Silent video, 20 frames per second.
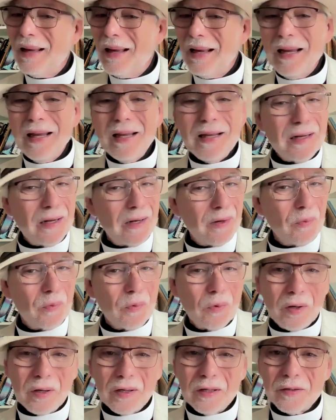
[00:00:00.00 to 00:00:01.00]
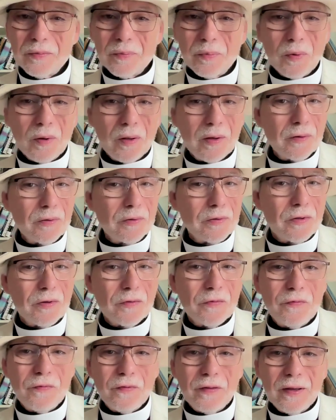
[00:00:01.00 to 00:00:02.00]
He didn't want his brothers to
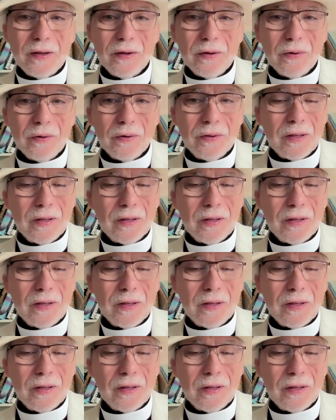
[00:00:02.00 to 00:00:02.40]
fear